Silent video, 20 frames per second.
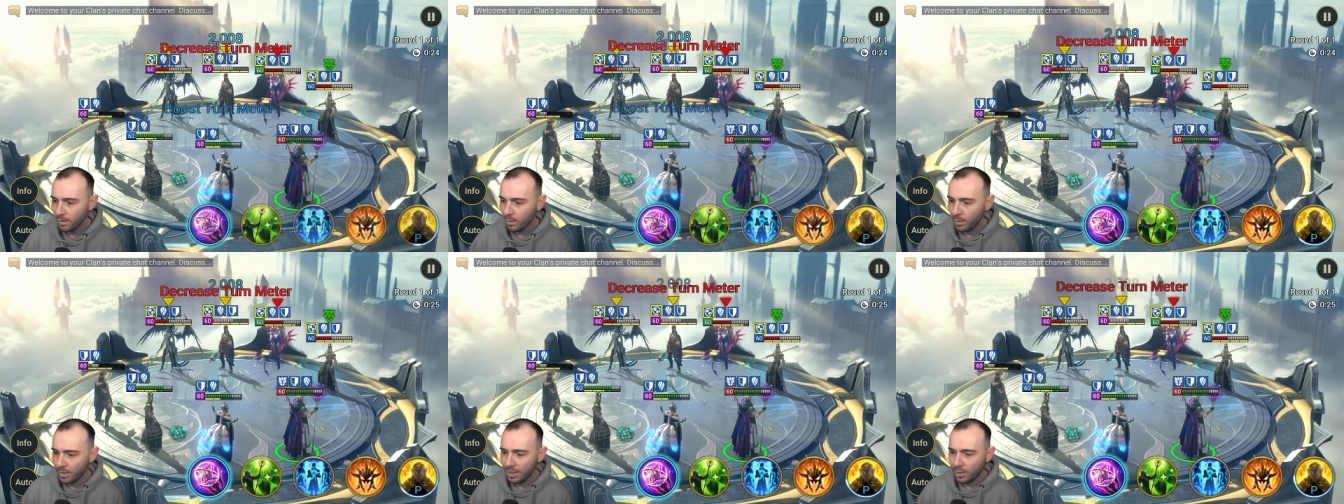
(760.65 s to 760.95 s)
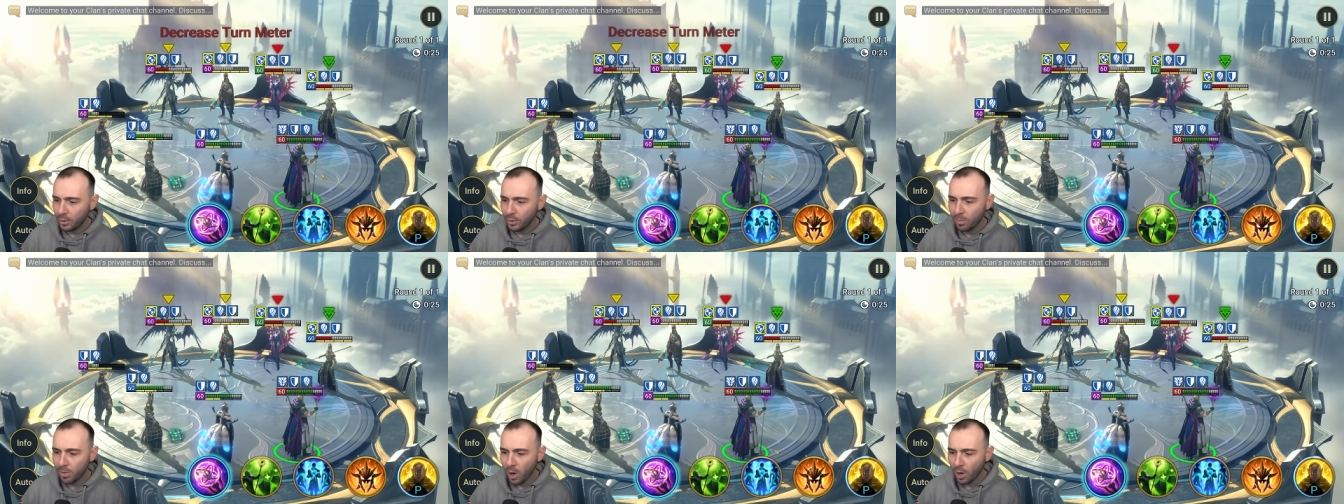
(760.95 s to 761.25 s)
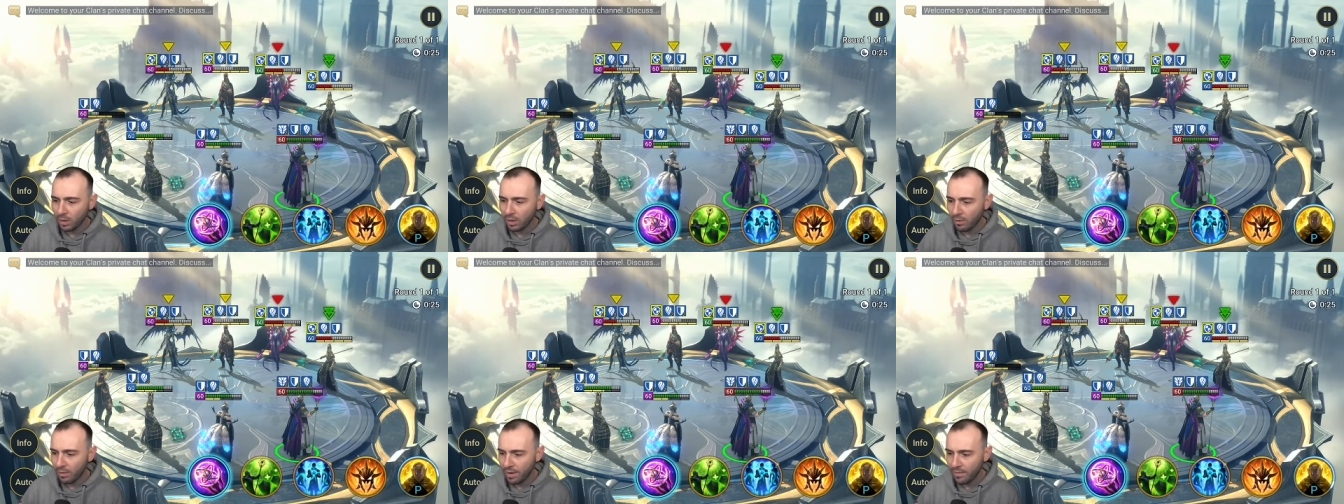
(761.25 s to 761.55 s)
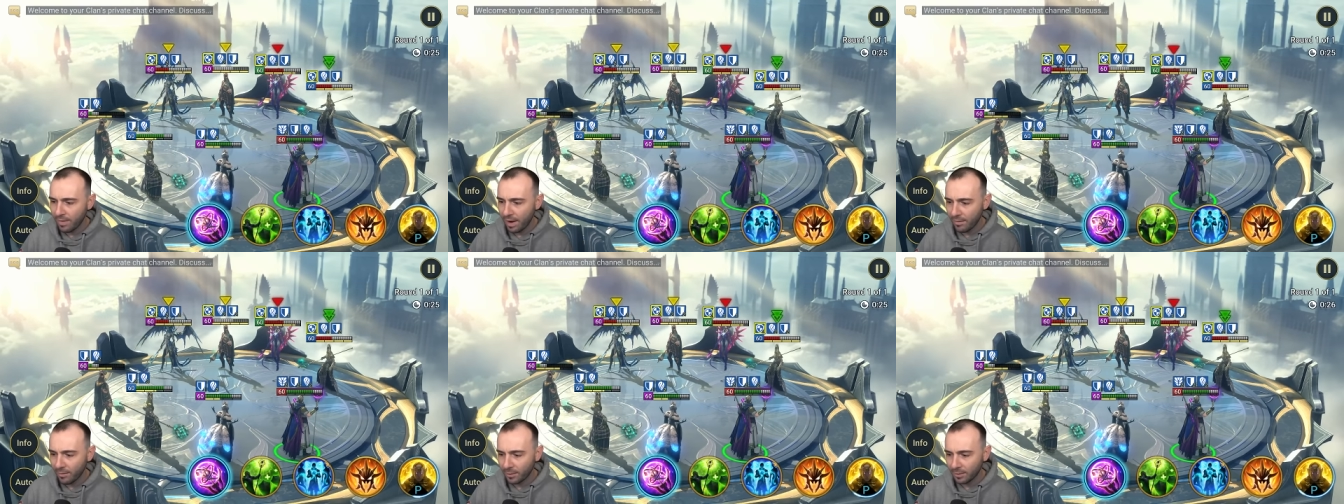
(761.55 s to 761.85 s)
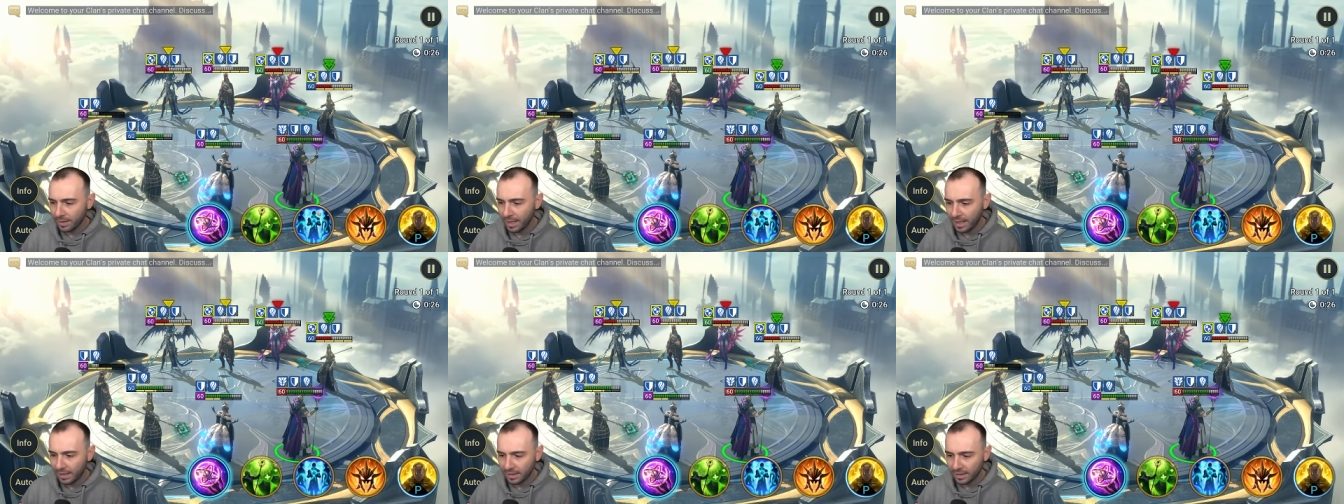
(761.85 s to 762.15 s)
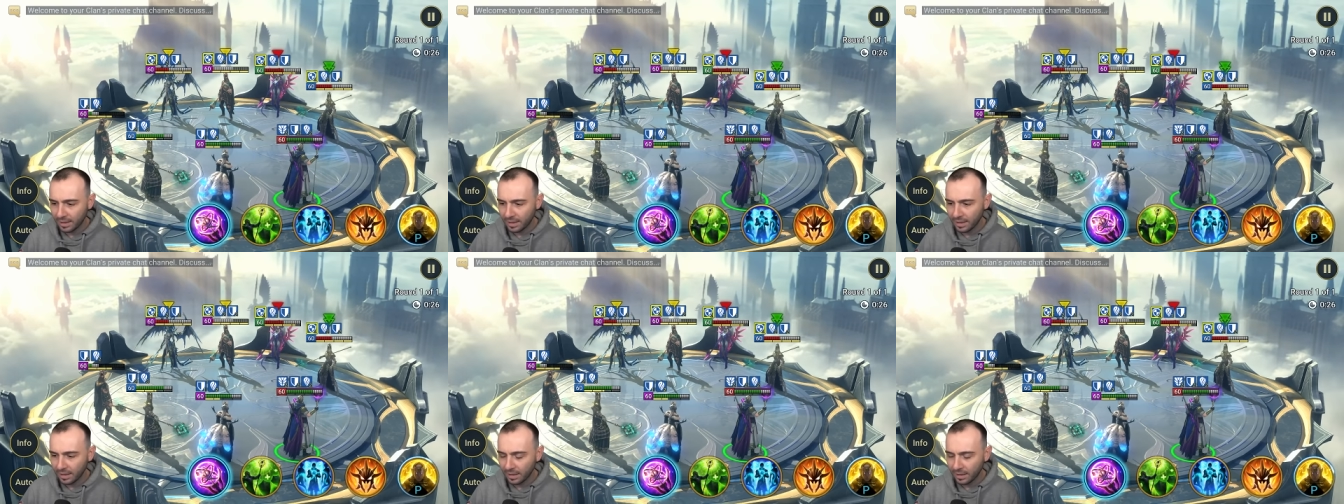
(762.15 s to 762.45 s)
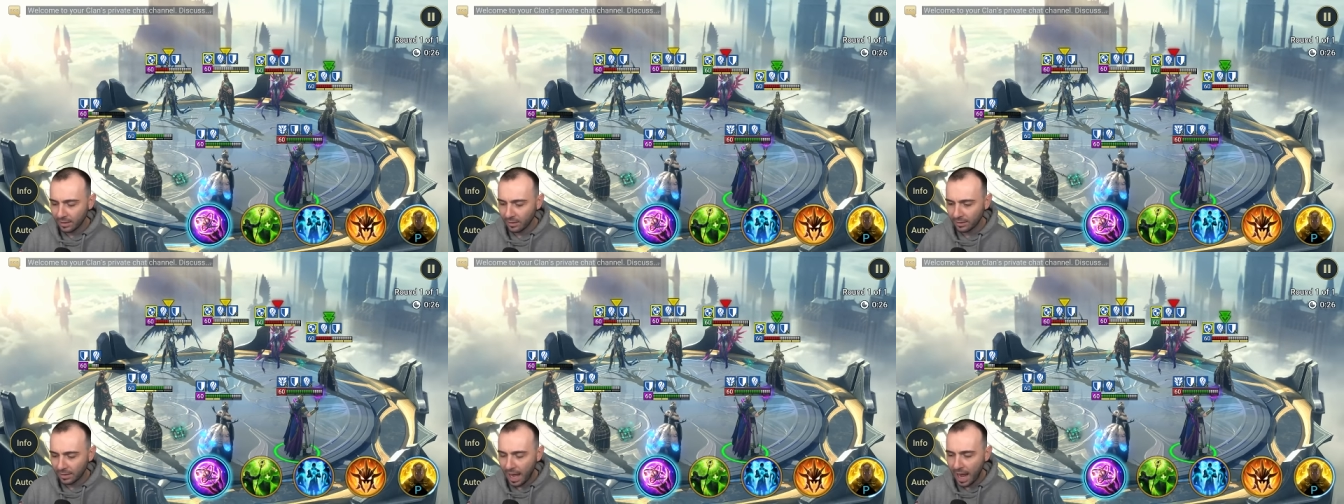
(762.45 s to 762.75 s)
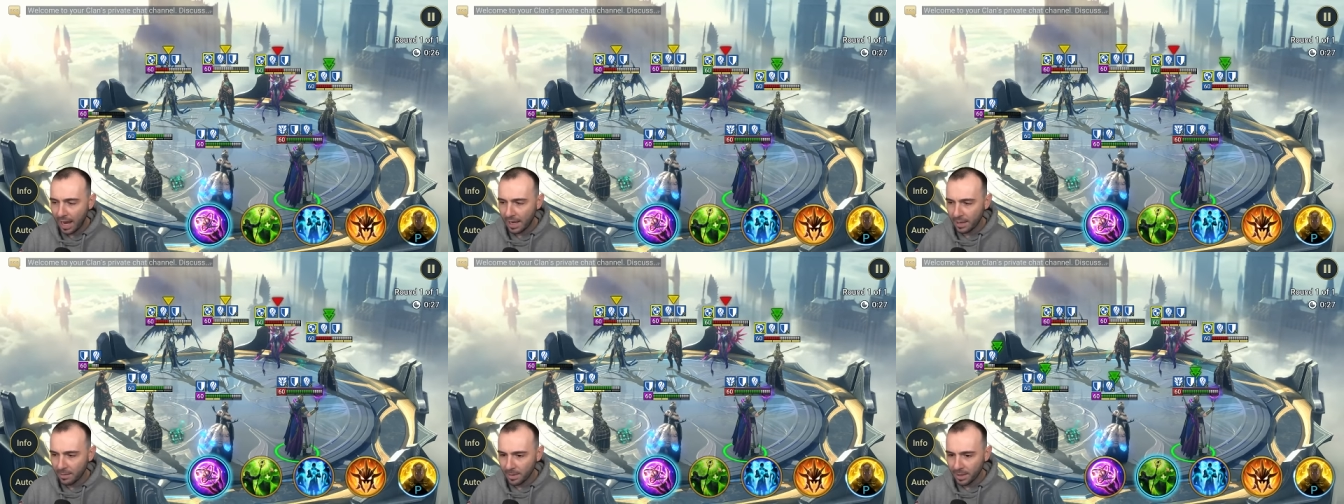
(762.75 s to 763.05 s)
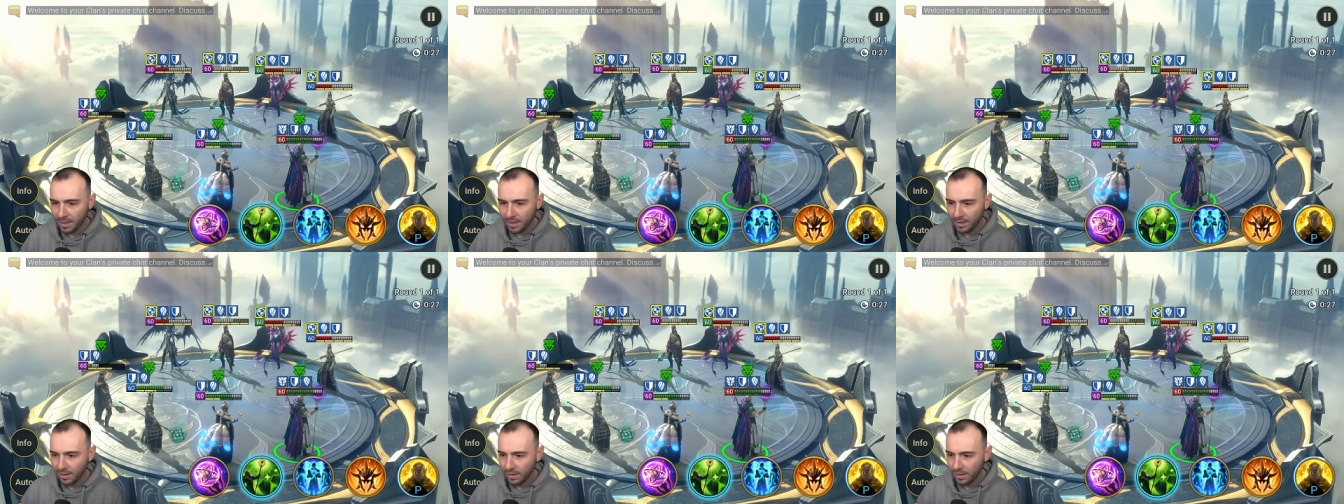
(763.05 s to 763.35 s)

We need to block the revive on that uh, on the enemy.